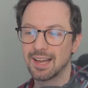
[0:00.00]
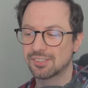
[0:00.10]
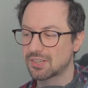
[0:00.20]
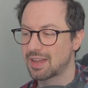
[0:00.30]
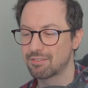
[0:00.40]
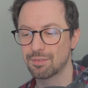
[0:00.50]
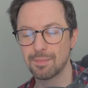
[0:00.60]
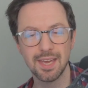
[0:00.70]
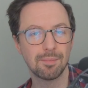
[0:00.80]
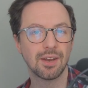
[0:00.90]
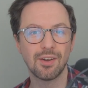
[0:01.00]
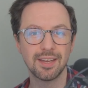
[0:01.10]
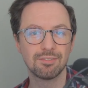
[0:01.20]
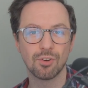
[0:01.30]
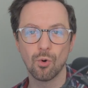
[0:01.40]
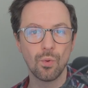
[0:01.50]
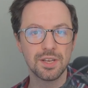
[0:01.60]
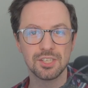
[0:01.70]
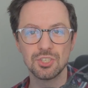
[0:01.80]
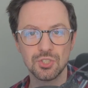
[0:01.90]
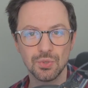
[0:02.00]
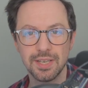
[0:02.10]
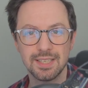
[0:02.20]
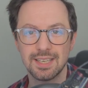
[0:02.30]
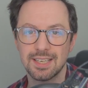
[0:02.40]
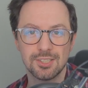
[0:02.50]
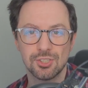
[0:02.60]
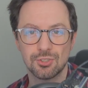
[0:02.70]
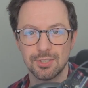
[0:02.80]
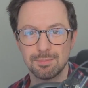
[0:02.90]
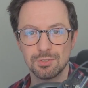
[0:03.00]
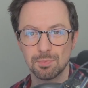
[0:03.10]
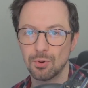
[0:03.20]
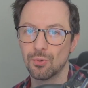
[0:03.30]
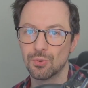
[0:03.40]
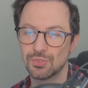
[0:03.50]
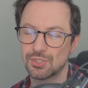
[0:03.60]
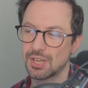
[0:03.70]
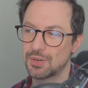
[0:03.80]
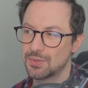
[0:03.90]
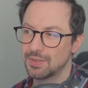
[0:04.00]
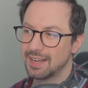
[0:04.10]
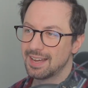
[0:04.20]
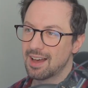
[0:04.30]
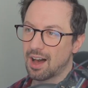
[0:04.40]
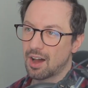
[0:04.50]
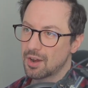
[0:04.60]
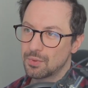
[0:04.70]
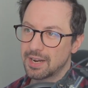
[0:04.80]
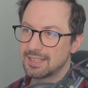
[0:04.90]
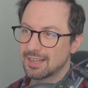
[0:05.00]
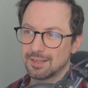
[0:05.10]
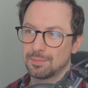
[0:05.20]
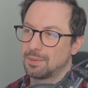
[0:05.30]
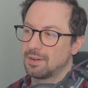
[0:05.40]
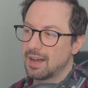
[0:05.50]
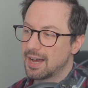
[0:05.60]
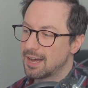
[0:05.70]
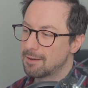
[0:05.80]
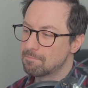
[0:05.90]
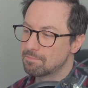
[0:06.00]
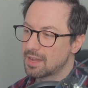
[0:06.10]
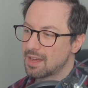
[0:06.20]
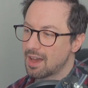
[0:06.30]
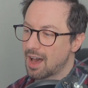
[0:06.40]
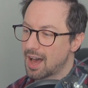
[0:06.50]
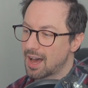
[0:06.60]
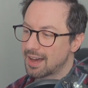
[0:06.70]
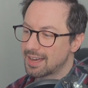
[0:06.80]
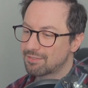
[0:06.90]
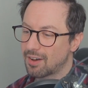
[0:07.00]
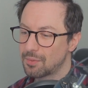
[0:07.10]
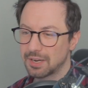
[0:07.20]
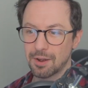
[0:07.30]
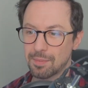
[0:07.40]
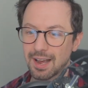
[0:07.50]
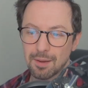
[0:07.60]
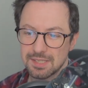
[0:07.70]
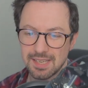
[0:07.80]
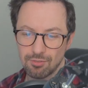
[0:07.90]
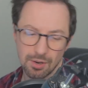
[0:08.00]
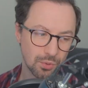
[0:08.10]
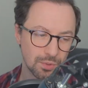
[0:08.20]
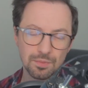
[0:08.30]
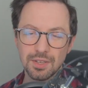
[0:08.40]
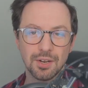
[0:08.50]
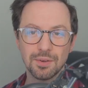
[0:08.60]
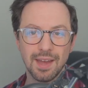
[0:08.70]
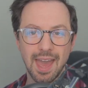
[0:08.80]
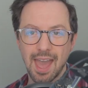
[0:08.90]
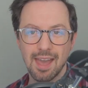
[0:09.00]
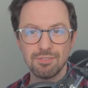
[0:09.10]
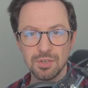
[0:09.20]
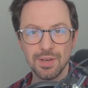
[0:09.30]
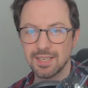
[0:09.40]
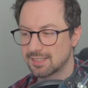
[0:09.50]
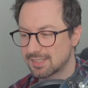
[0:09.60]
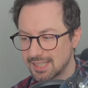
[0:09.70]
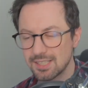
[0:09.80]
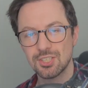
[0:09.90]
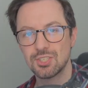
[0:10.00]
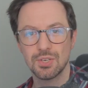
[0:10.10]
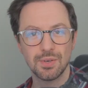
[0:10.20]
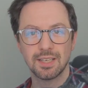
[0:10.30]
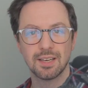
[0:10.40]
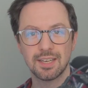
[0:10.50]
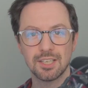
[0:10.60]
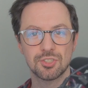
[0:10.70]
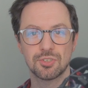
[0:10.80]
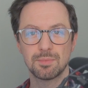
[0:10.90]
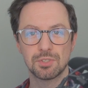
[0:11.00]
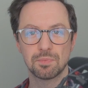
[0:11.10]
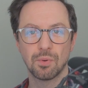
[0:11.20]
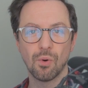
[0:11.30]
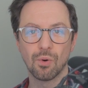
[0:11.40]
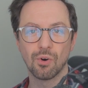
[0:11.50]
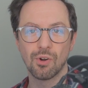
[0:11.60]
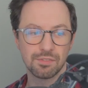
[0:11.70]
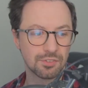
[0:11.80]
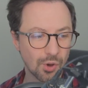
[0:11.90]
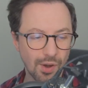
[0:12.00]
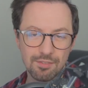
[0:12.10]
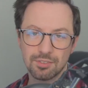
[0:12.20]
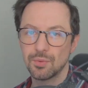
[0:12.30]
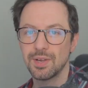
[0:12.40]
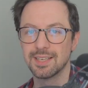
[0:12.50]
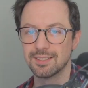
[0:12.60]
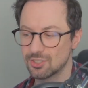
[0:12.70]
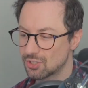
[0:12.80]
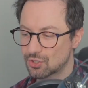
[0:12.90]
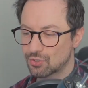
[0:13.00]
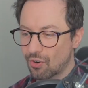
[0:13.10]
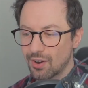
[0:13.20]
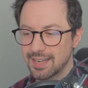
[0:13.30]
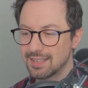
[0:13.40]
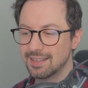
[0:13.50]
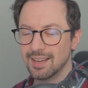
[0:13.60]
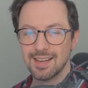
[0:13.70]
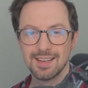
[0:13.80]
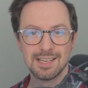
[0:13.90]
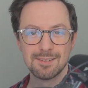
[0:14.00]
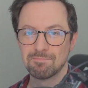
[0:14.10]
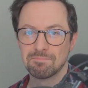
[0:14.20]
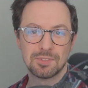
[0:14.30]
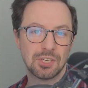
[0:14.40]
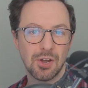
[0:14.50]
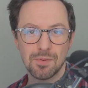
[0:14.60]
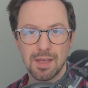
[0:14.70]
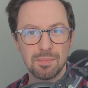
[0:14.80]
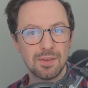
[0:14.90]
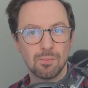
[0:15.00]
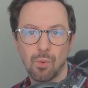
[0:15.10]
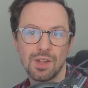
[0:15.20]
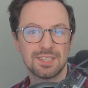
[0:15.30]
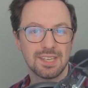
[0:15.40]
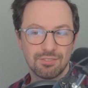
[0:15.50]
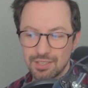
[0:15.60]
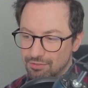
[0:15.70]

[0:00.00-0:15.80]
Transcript: So like for me, I mean, I've always enjoyed extreme sports. So I would end up, if I were to go back, I'd be saying, right, well, you know, every week stick to doing an extreme sport, or if not every week, just try and go maybe once every